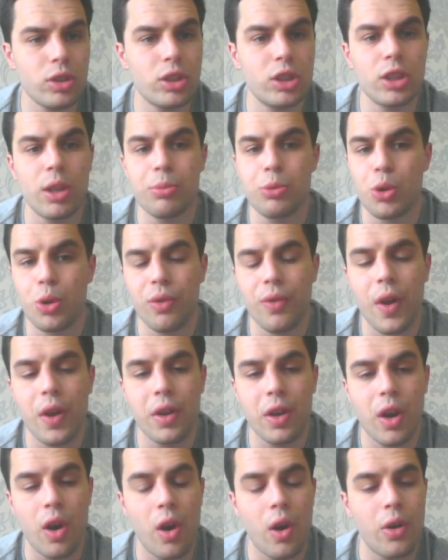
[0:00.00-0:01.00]
some sort of
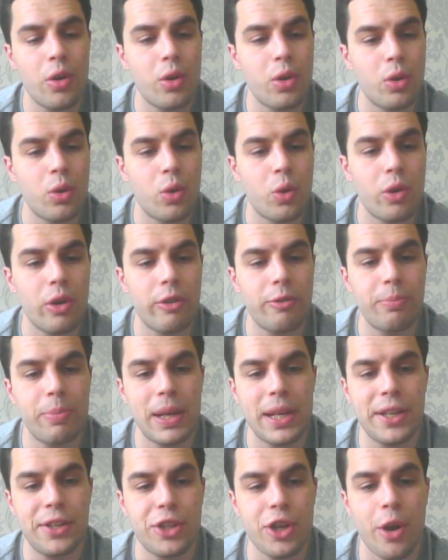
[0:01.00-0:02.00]
undercard, or if
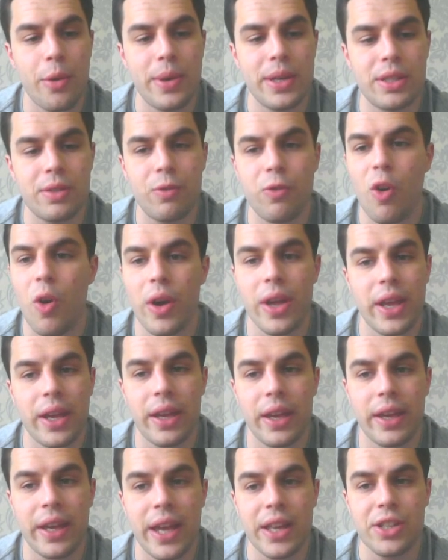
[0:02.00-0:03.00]
Billy Joe is
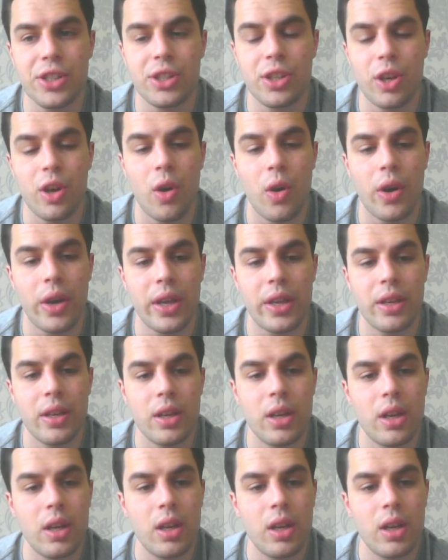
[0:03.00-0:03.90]
fighting against a guy